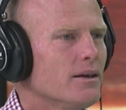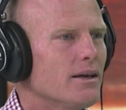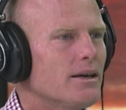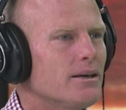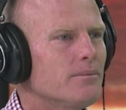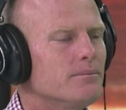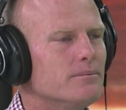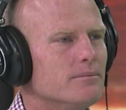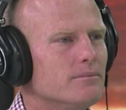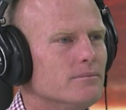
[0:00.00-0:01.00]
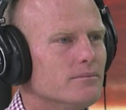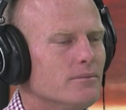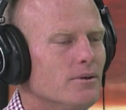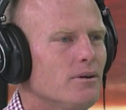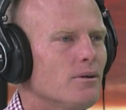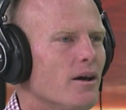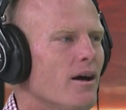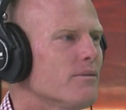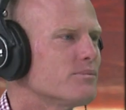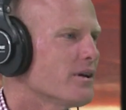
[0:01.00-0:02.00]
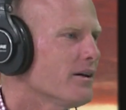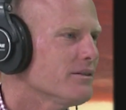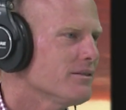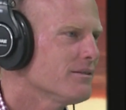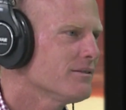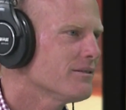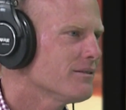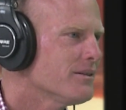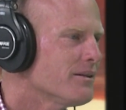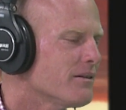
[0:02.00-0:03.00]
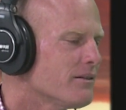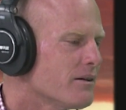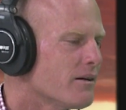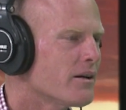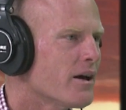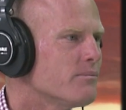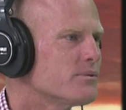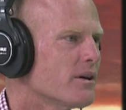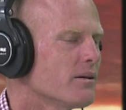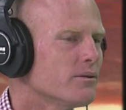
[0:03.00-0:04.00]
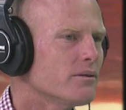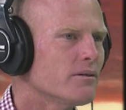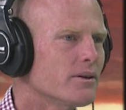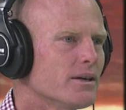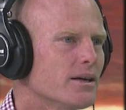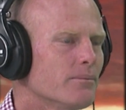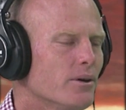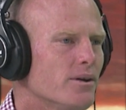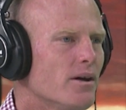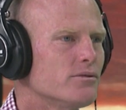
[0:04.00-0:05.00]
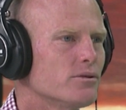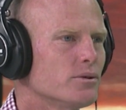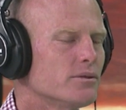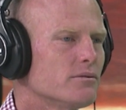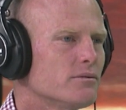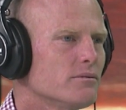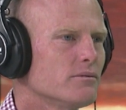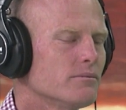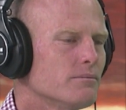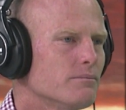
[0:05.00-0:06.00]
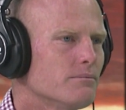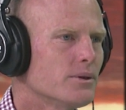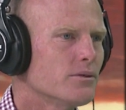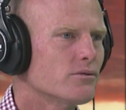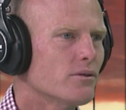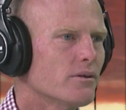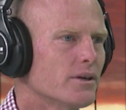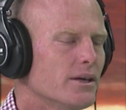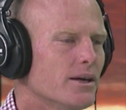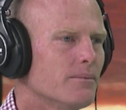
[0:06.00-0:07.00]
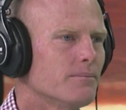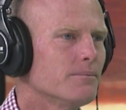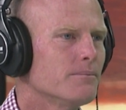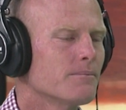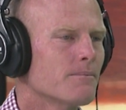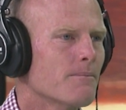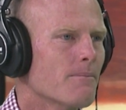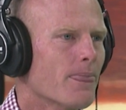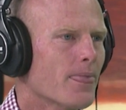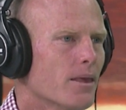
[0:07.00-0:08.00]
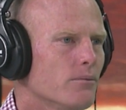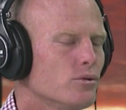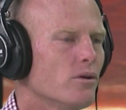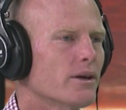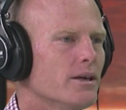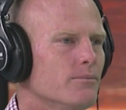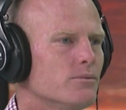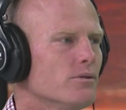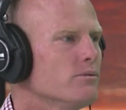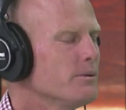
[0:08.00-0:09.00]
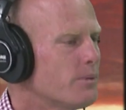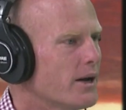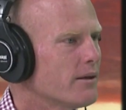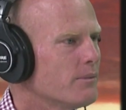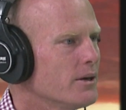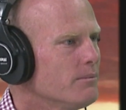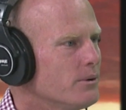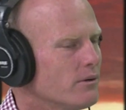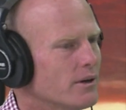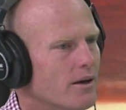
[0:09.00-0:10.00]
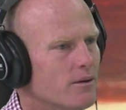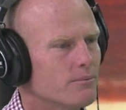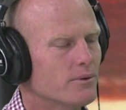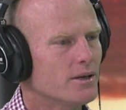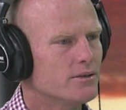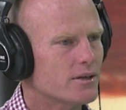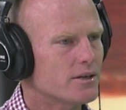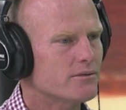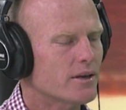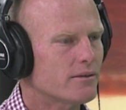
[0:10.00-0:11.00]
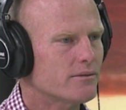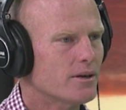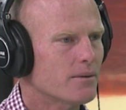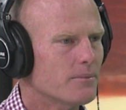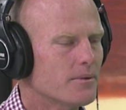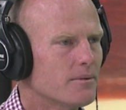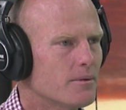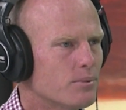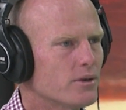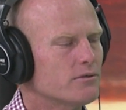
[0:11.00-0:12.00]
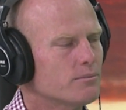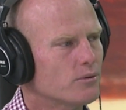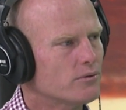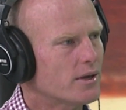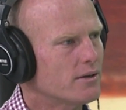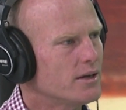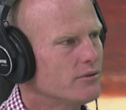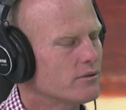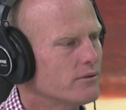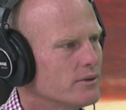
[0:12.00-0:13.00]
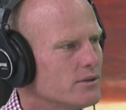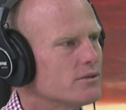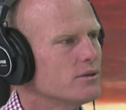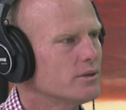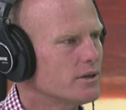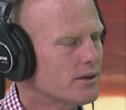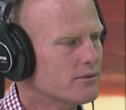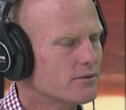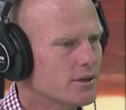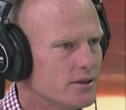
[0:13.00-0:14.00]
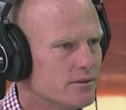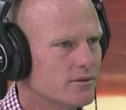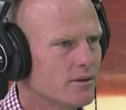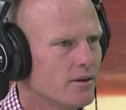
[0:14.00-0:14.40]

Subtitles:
Oh, well, I hope so. I hope so. I don't do it because I would like him to be proud of me, but I hope he sees that that the principles that he sort of instilled in us as kids,